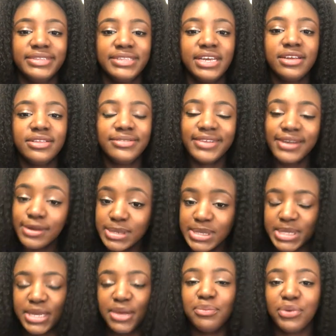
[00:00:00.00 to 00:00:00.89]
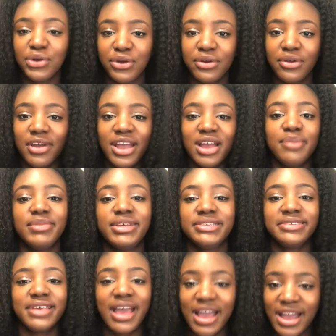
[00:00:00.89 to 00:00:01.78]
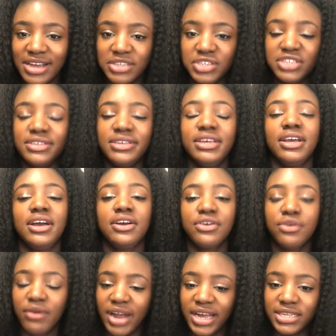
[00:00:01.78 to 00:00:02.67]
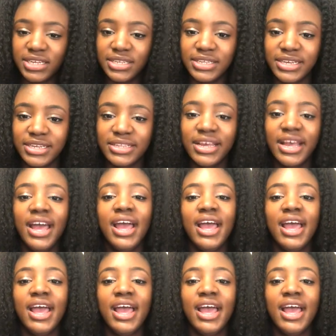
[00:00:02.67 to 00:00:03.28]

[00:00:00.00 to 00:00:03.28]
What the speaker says: the nursing program, is actually accredited.